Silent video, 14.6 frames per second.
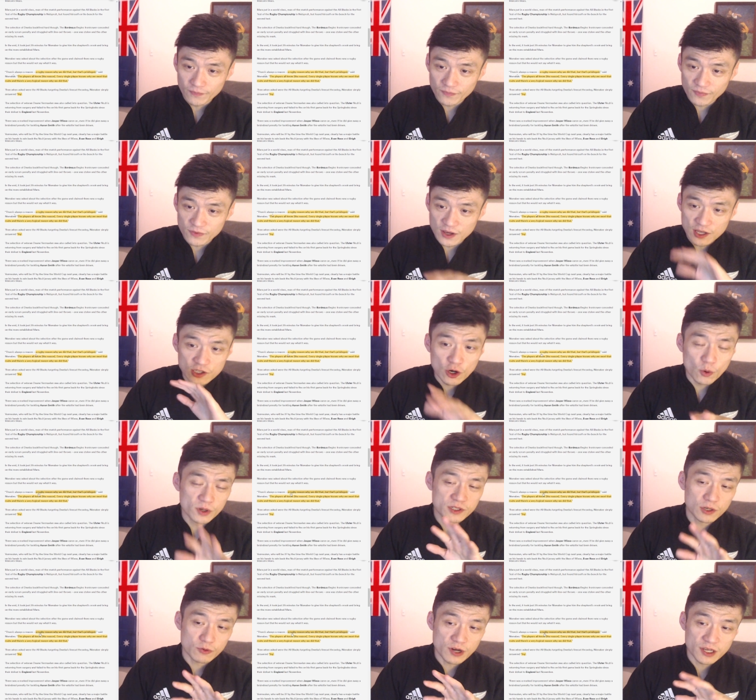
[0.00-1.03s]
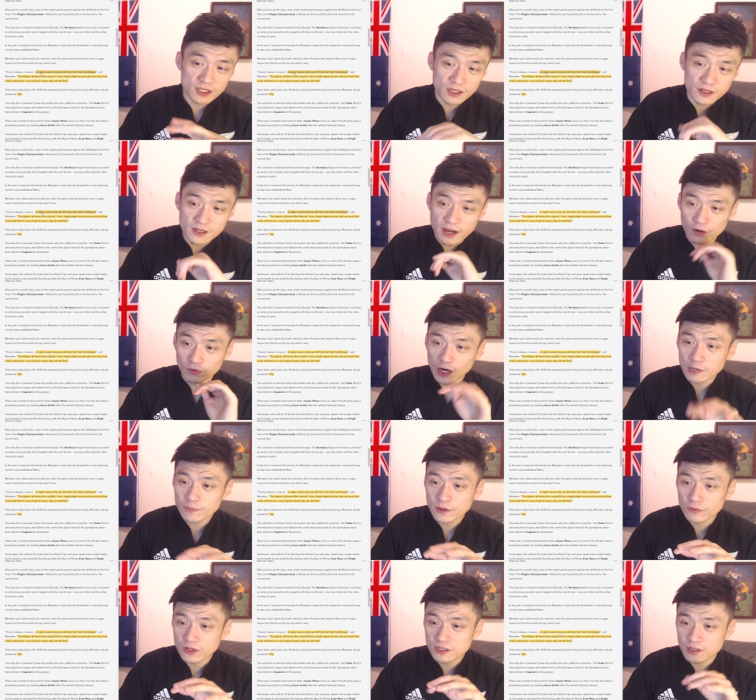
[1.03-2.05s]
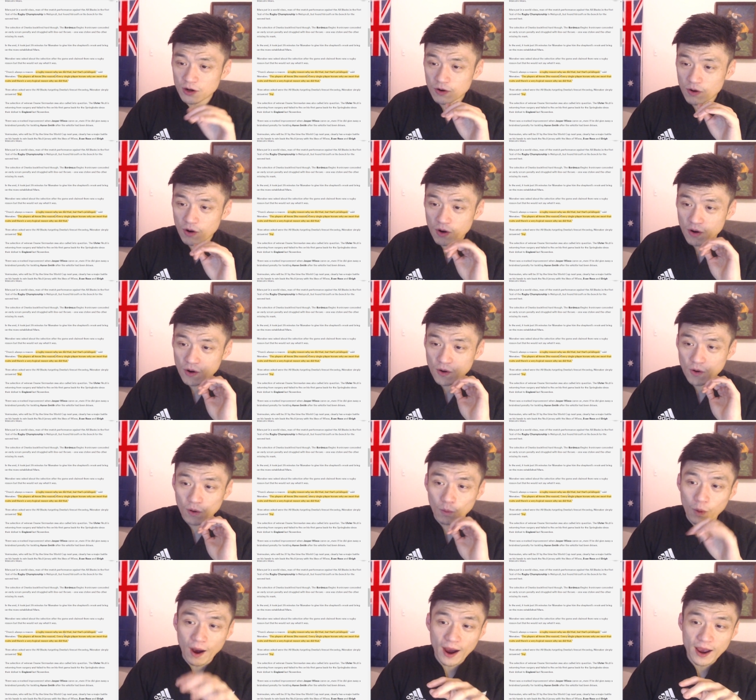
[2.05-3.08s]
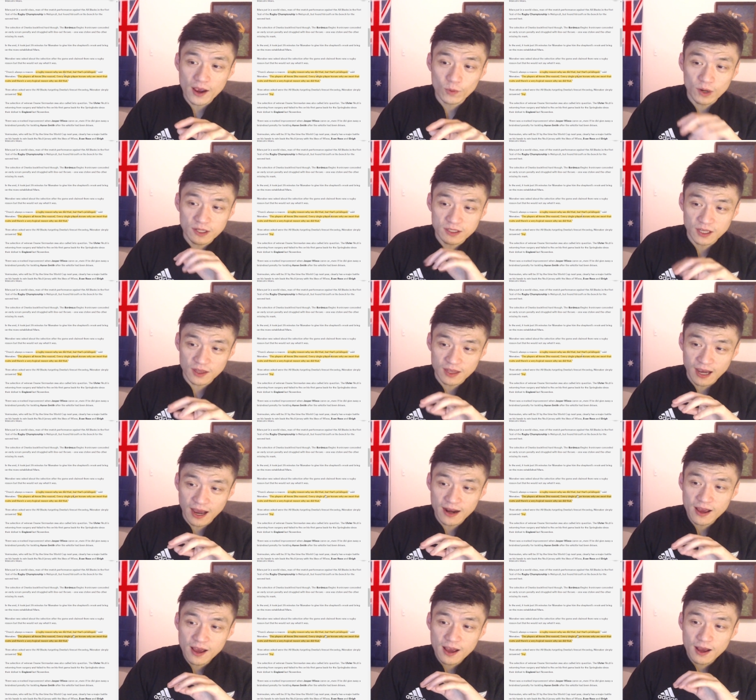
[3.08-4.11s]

there's always a rugby reason why we did that,